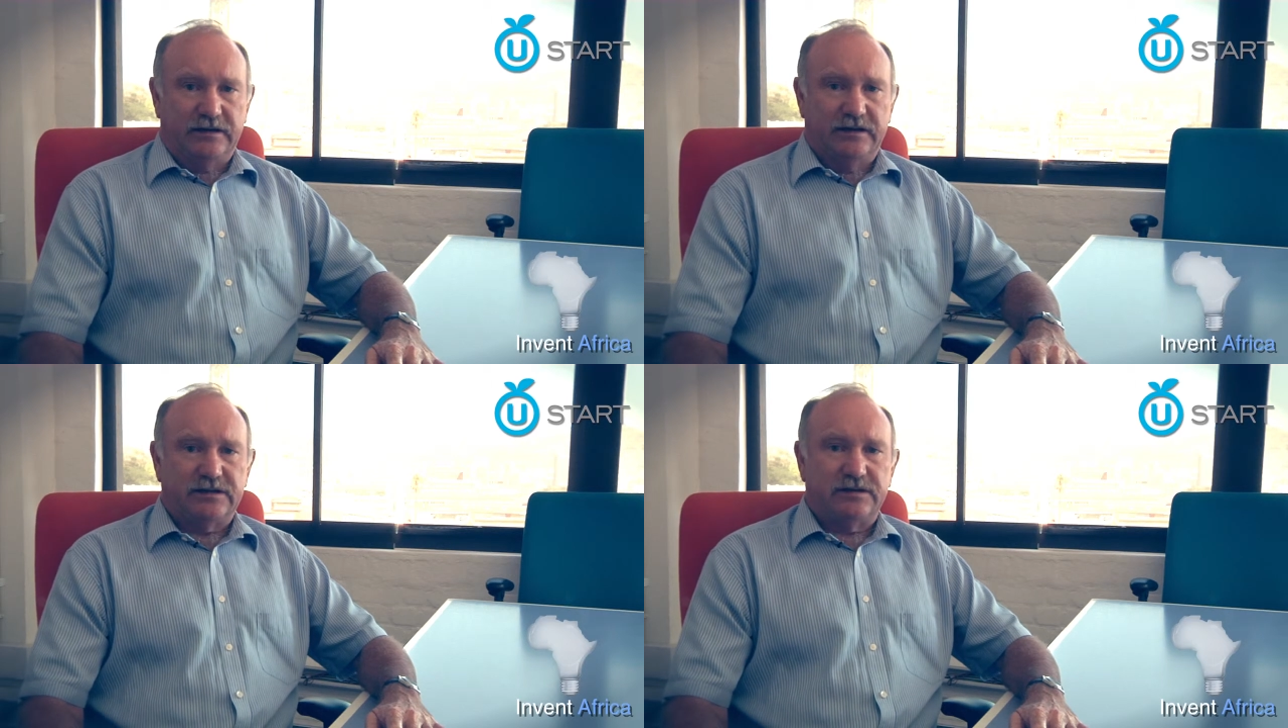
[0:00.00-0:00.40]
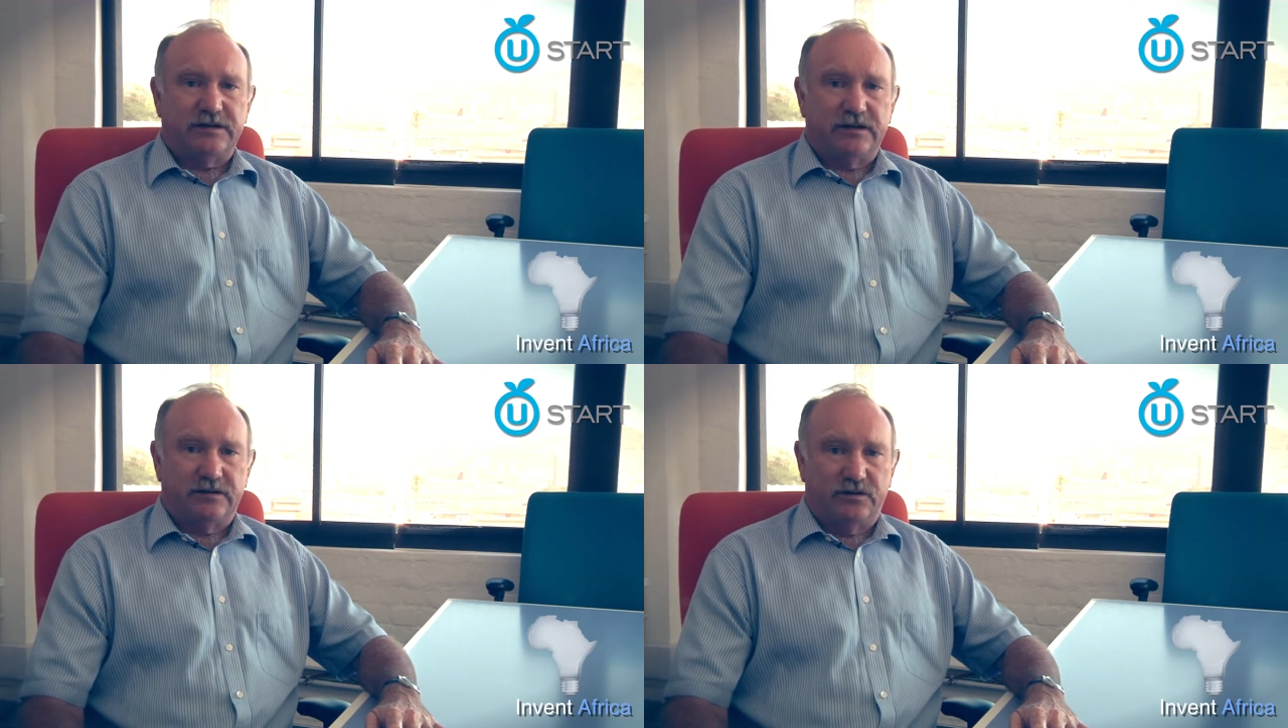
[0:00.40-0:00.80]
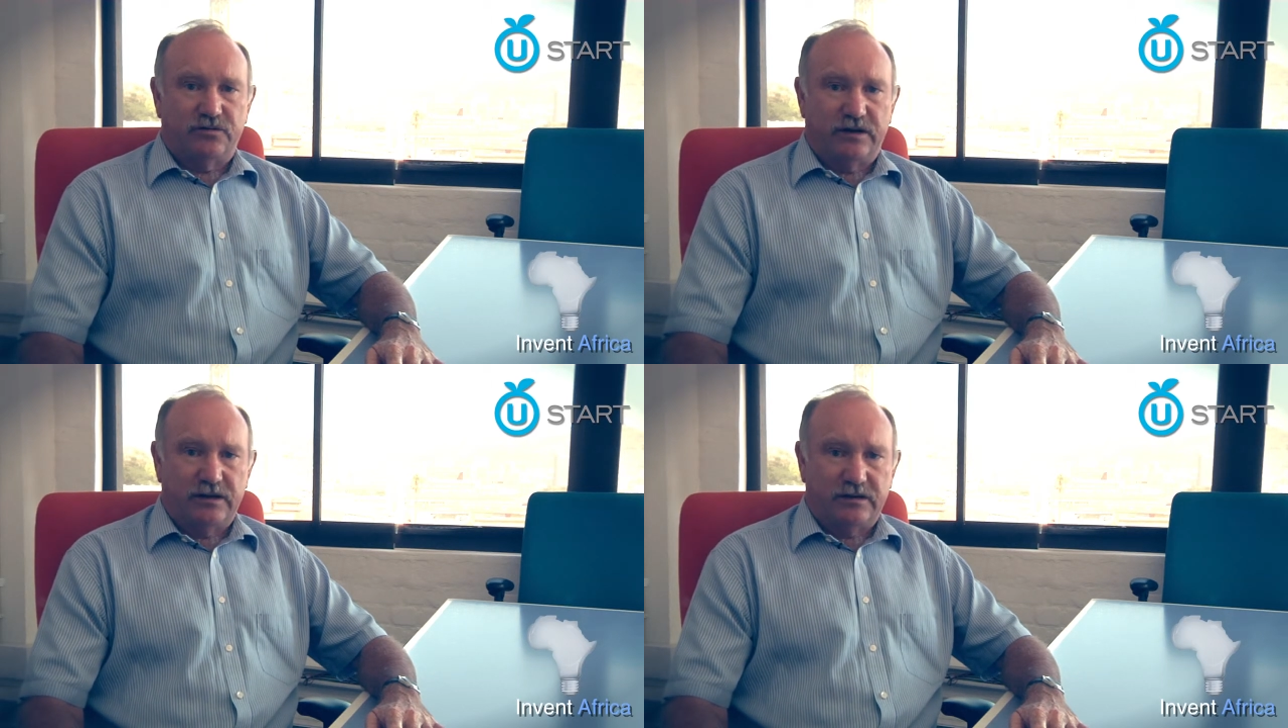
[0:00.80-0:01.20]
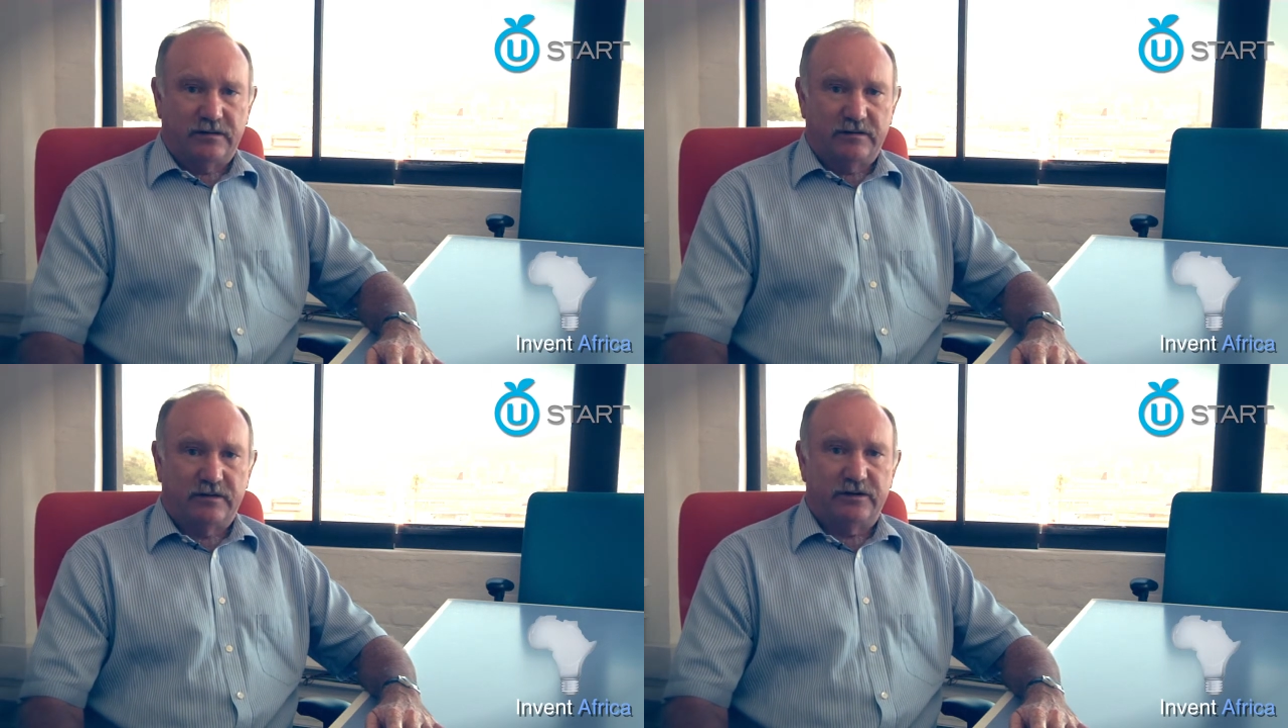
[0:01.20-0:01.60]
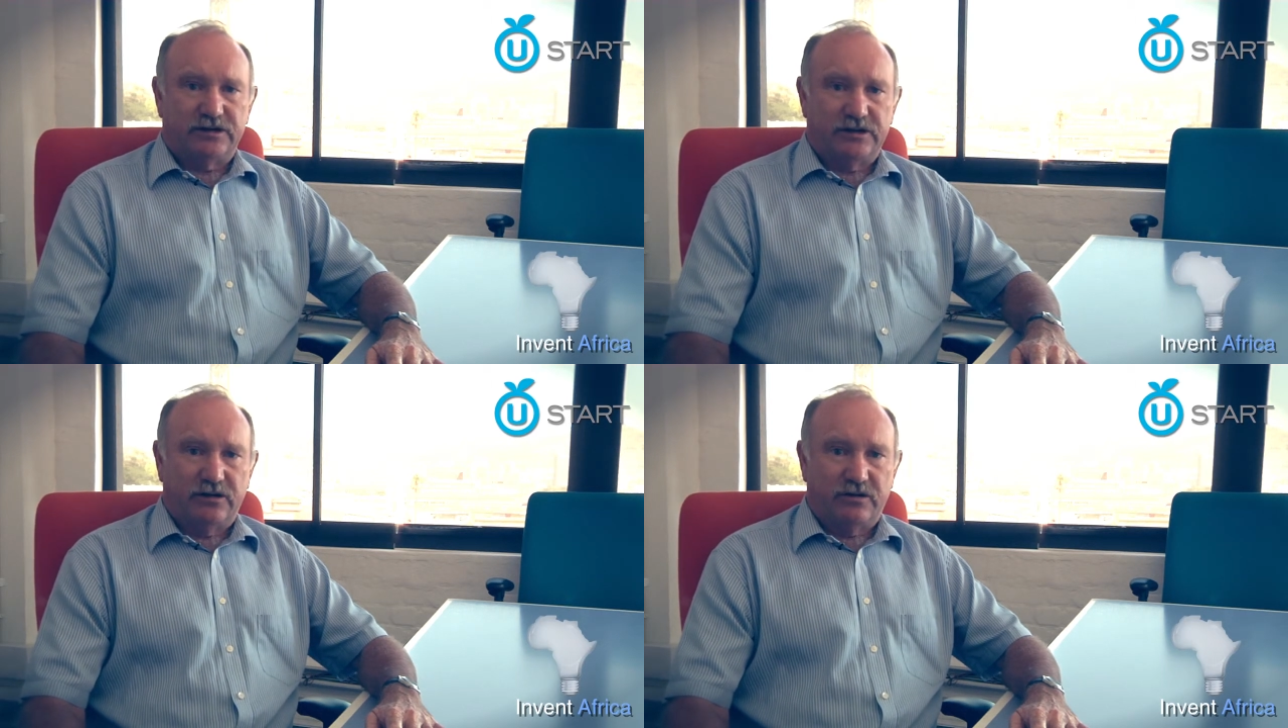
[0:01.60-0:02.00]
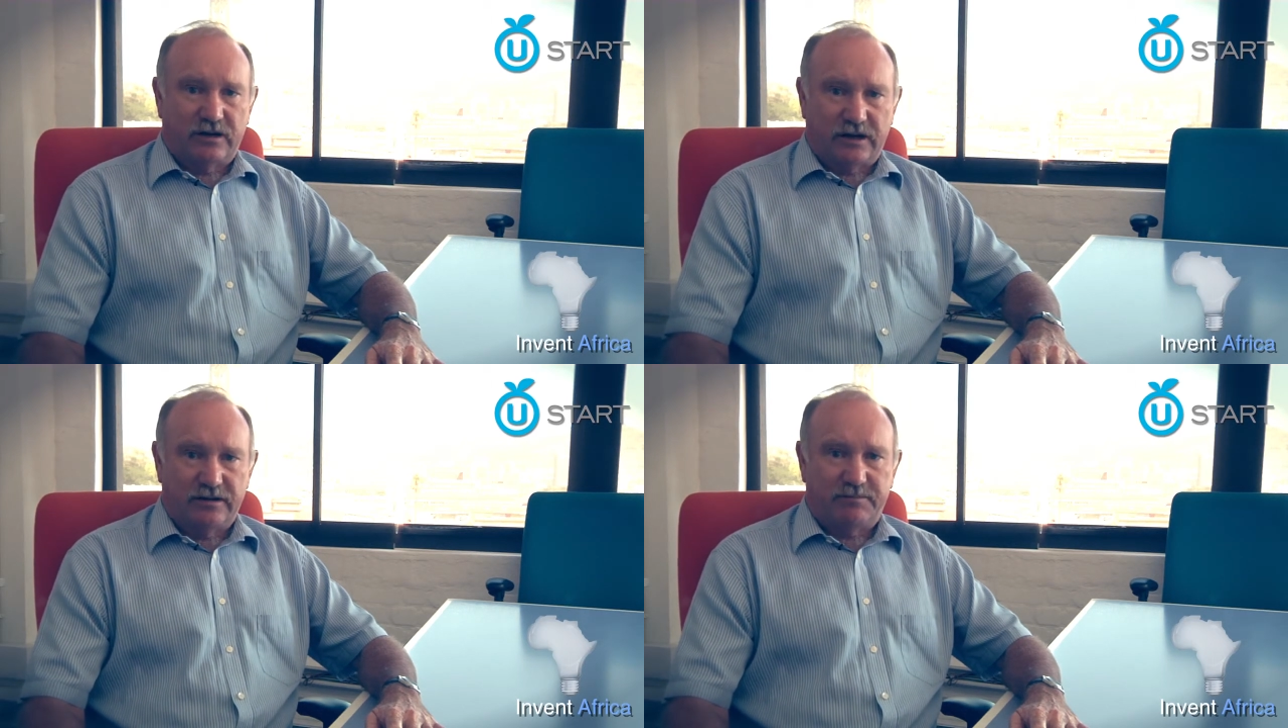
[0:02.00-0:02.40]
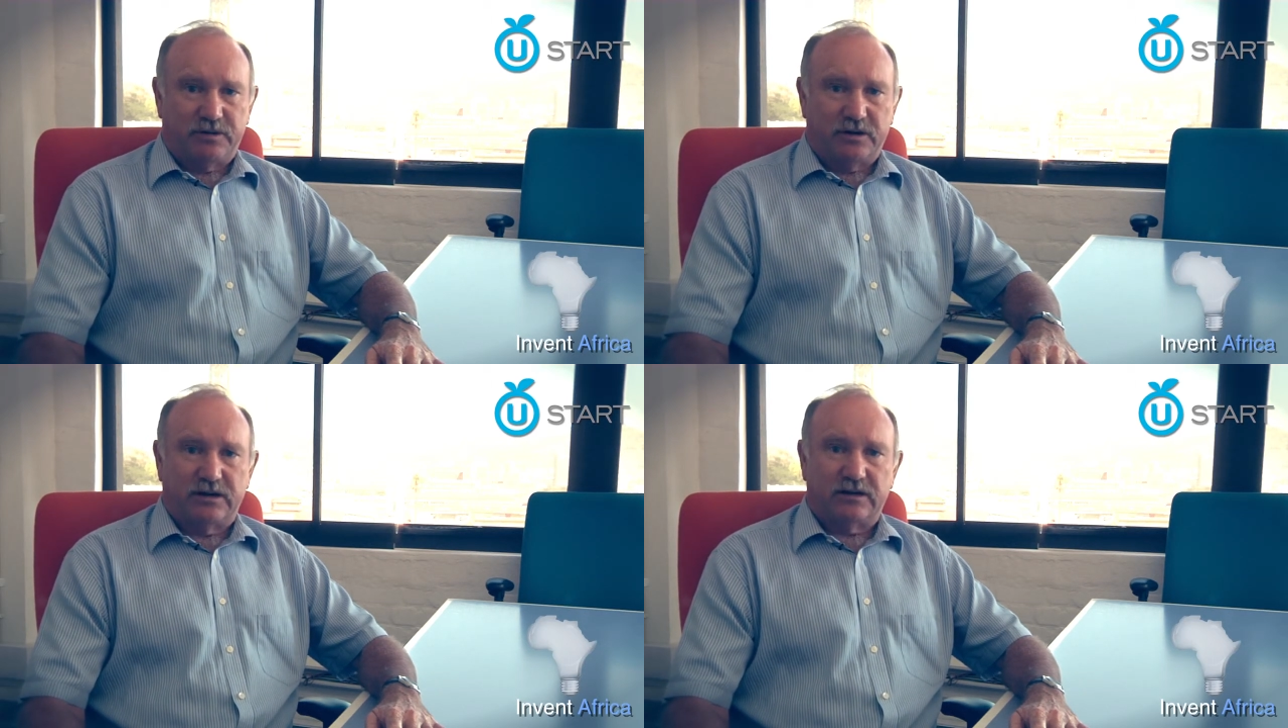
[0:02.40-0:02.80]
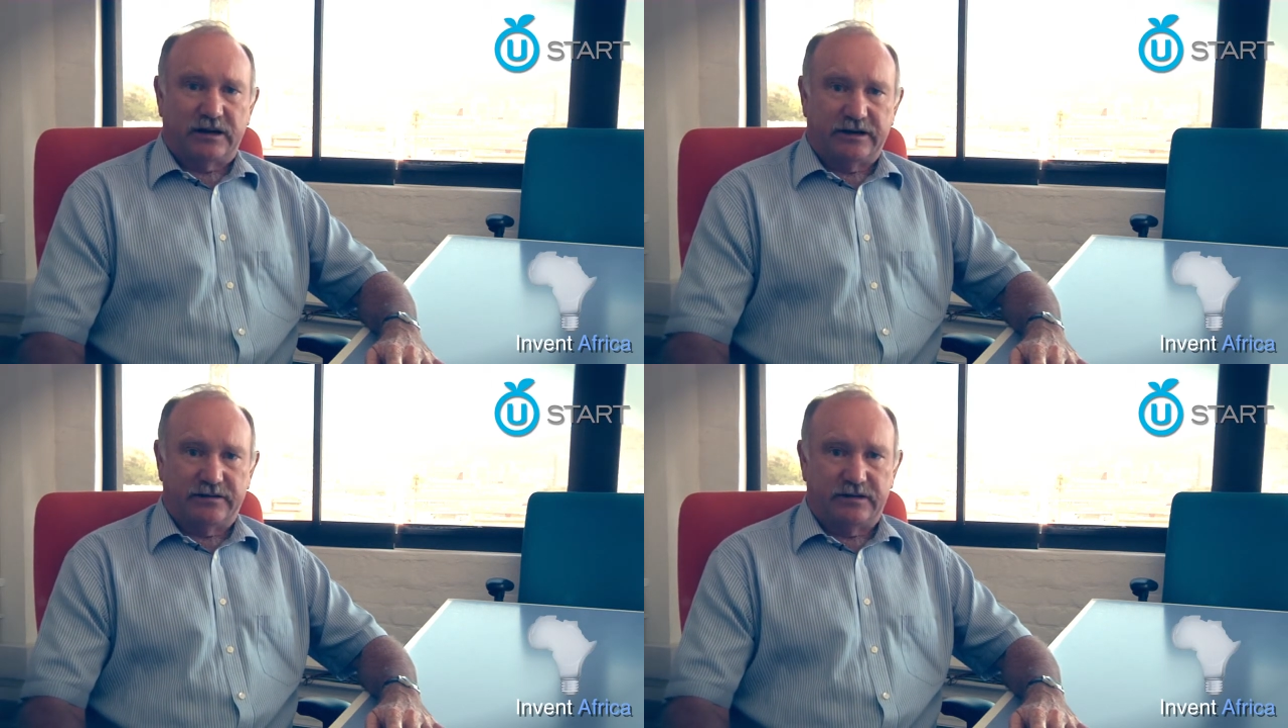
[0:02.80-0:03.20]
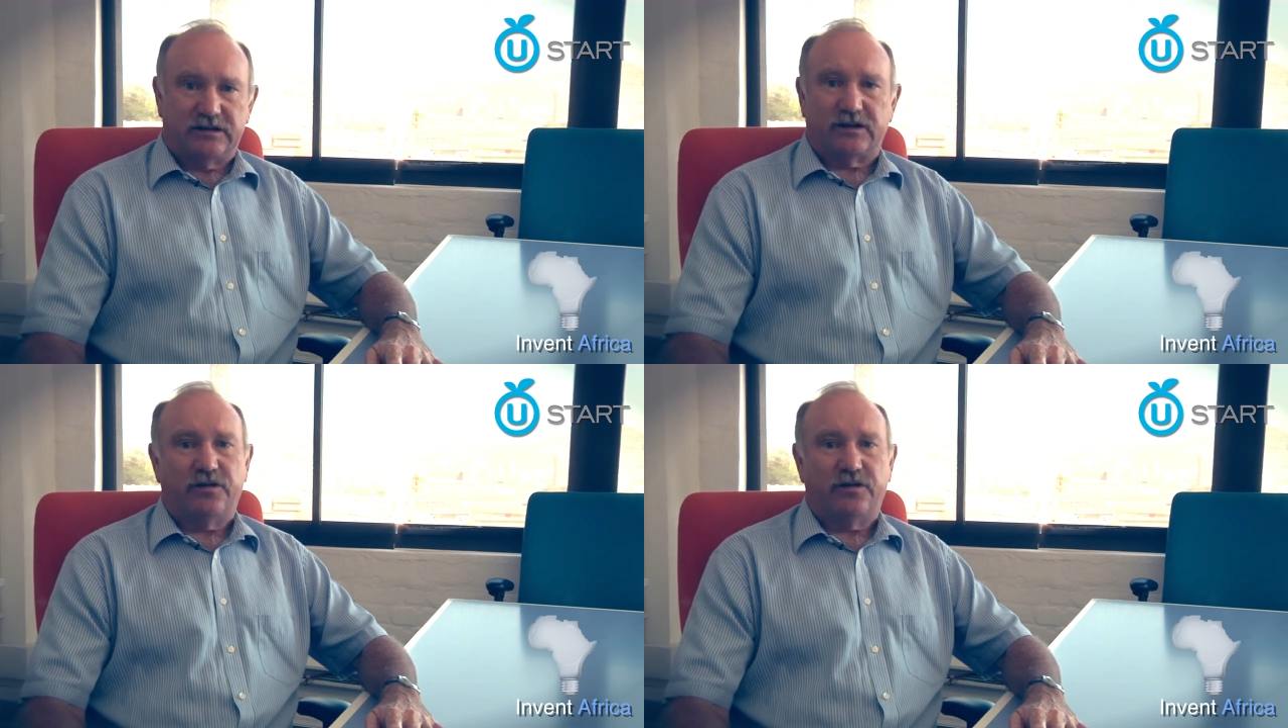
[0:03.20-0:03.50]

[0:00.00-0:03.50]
It is indeed unique. There is no other product like this